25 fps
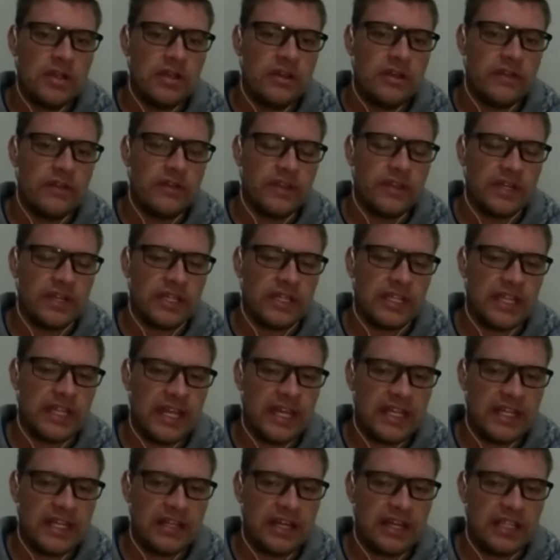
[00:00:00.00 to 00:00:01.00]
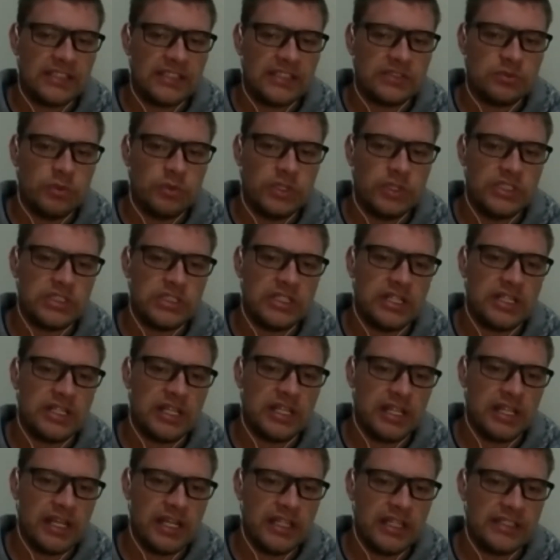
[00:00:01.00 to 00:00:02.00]
the Canaanites, which
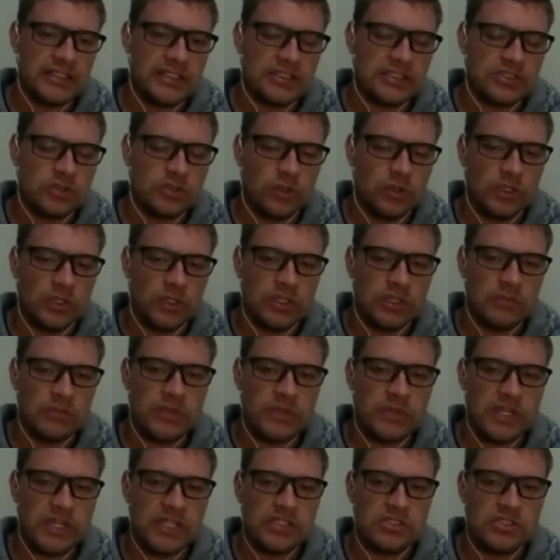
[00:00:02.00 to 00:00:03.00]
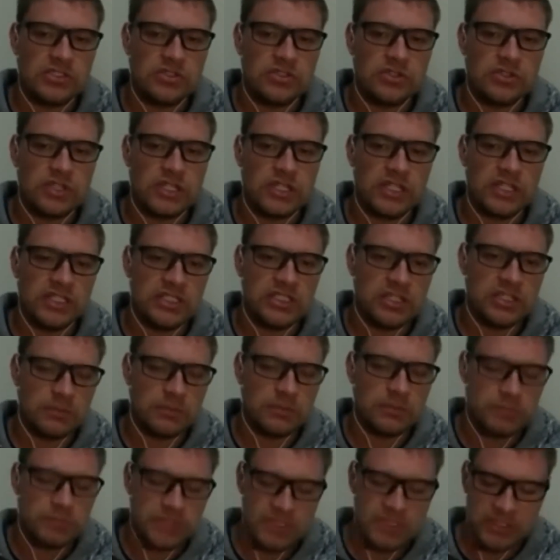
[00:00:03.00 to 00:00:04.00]
later sold him then to the
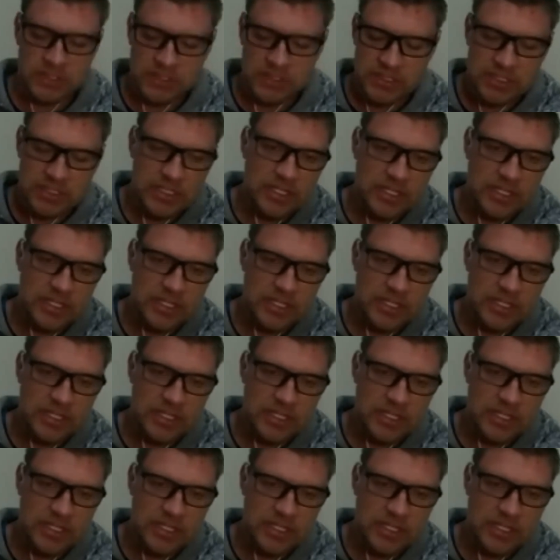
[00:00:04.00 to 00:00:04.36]
Egyptians.